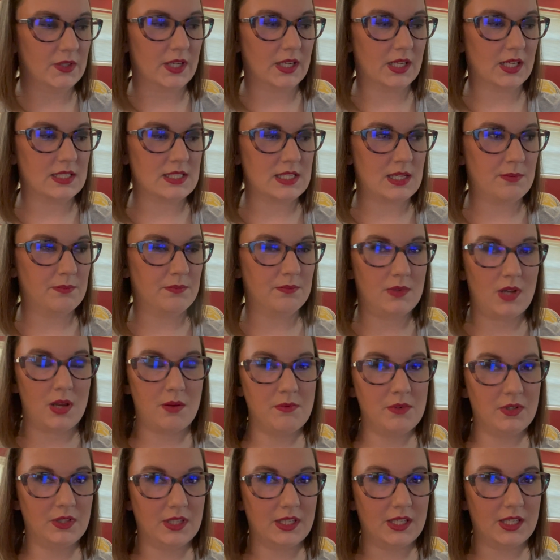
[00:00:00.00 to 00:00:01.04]
because I'm
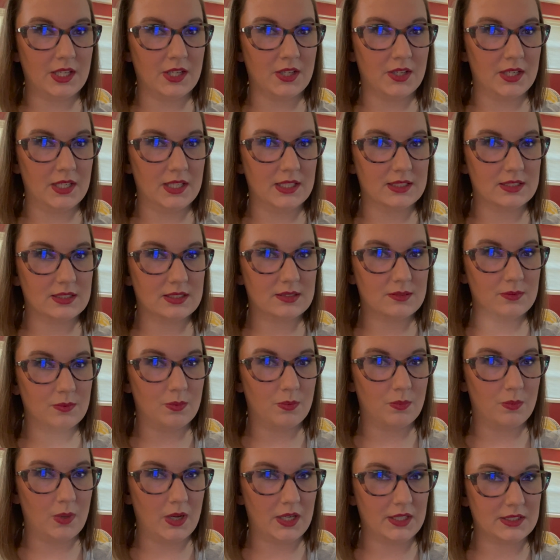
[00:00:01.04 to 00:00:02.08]
really curious
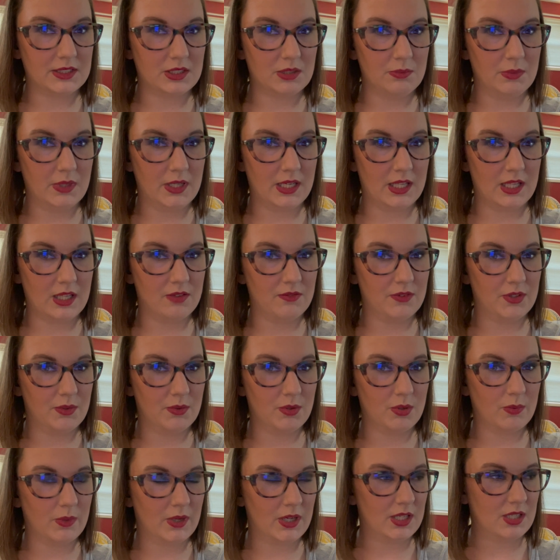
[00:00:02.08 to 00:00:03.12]
why so many of you
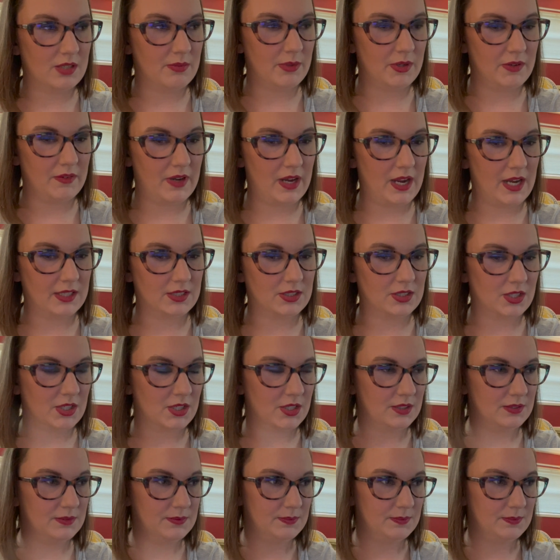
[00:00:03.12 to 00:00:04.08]
were wanting to me react to her.